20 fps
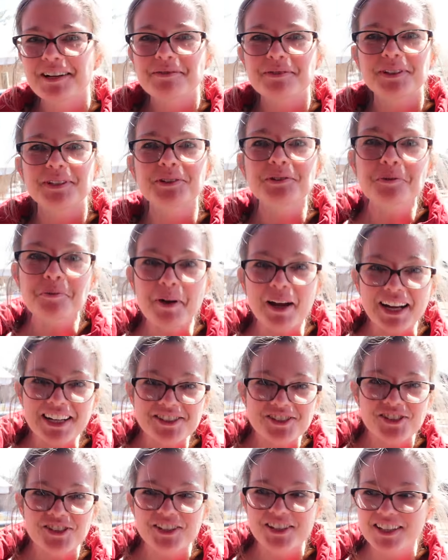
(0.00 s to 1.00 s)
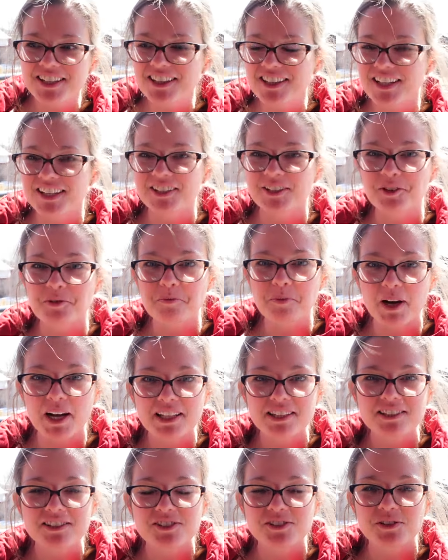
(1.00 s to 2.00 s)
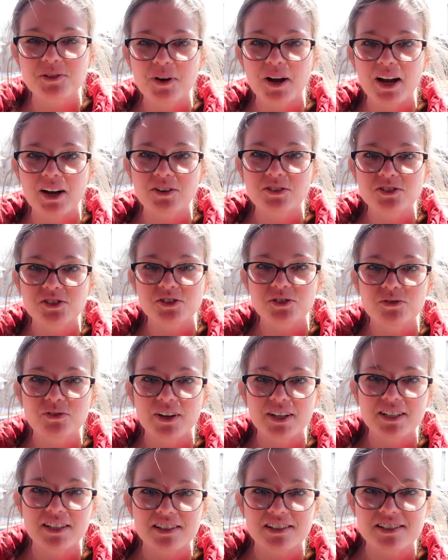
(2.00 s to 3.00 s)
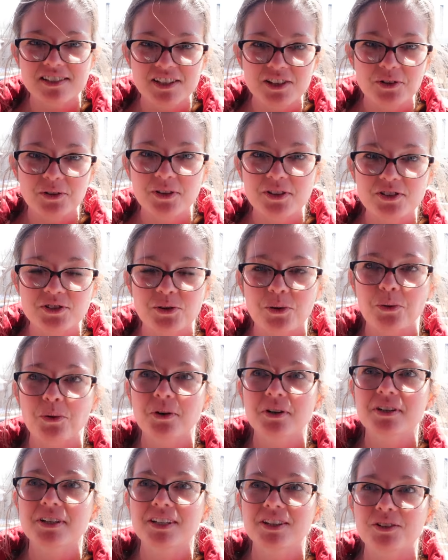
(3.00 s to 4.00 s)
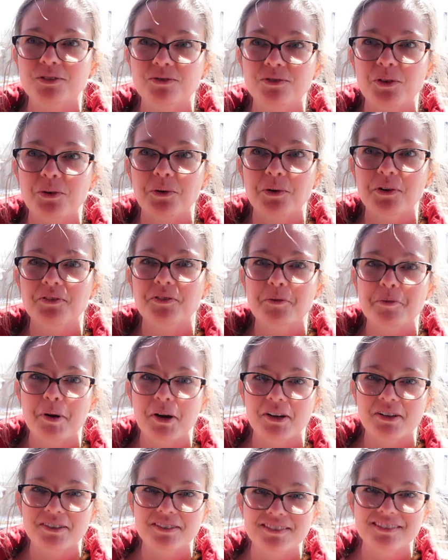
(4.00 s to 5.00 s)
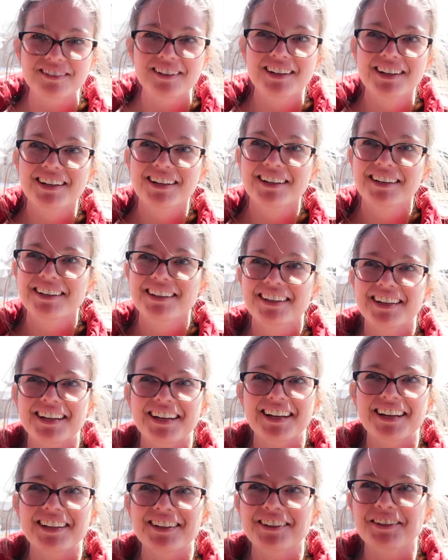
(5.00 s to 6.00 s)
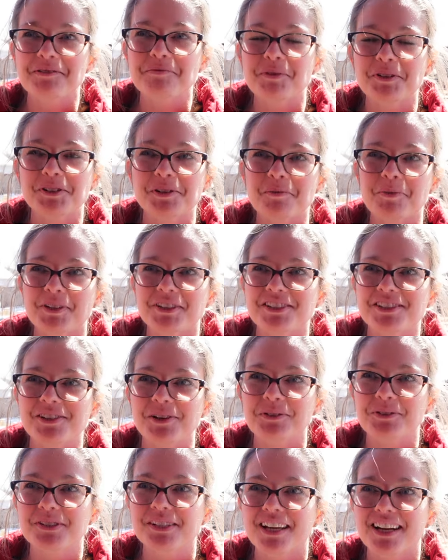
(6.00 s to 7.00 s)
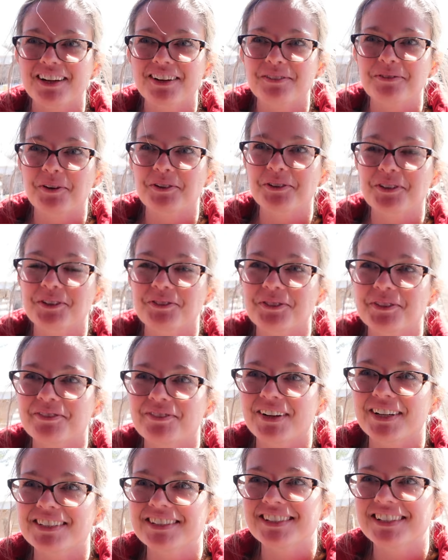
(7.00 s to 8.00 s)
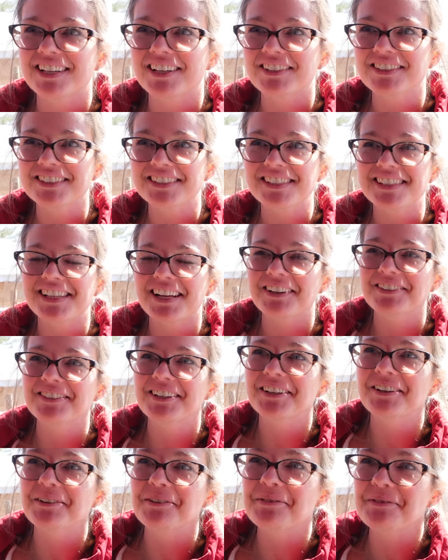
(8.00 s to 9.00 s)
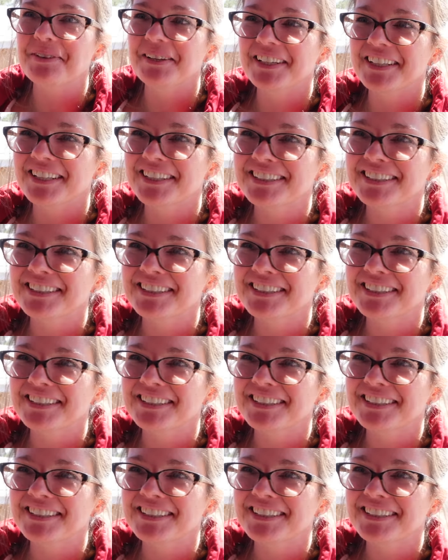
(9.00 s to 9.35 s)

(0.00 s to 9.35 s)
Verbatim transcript: But can you imagine like you buy this new house and you find a secret door in the floor of a barn? You must have been so scared, wondering if you'd find skeletons down there or what.